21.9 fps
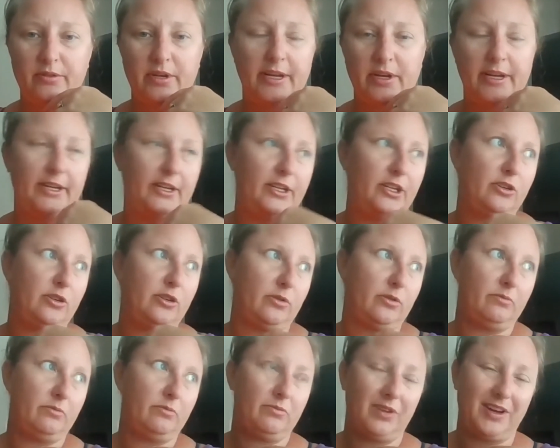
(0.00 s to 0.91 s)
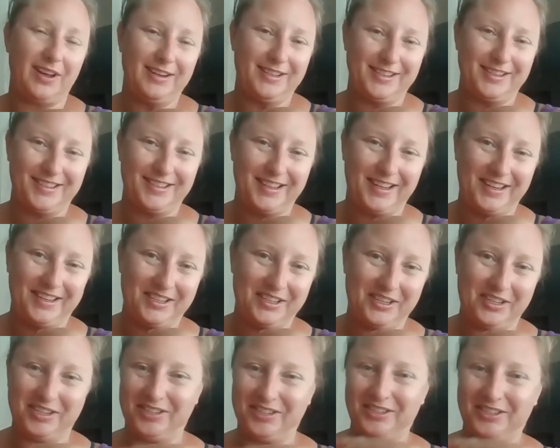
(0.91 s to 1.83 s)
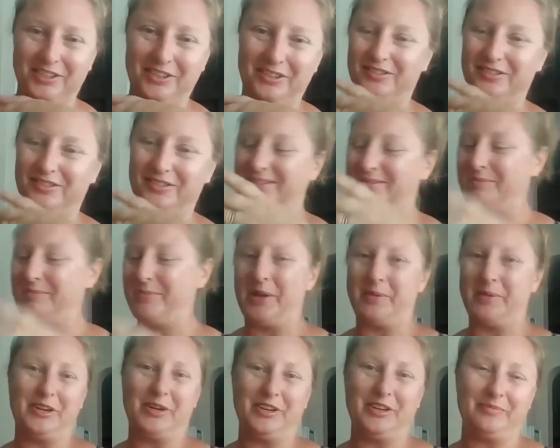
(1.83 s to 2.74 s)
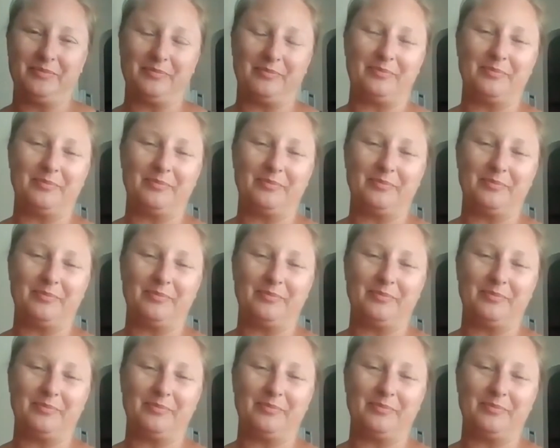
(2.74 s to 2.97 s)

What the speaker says: I just like to conserve paper,